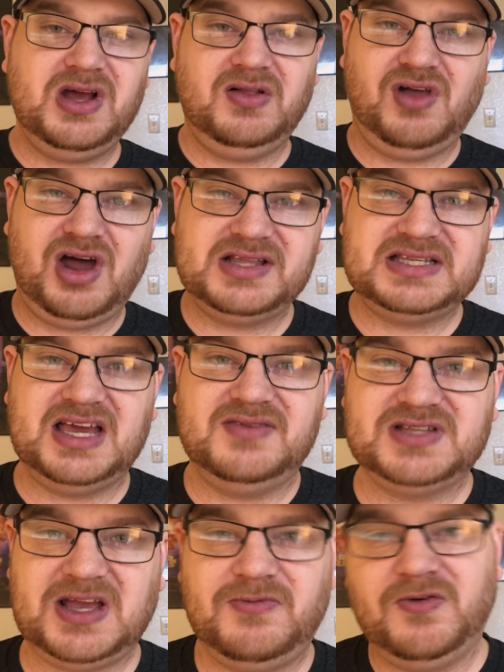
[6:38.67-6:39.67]
a lot of
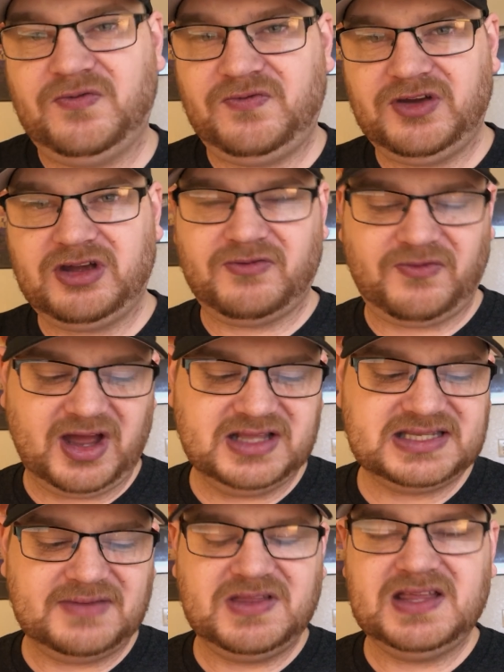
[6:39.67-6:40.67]
times I will figure, find
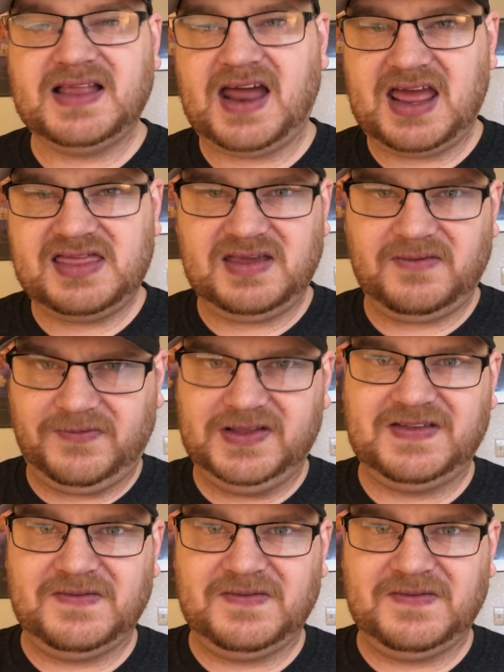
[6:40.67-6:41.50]
something that I think fits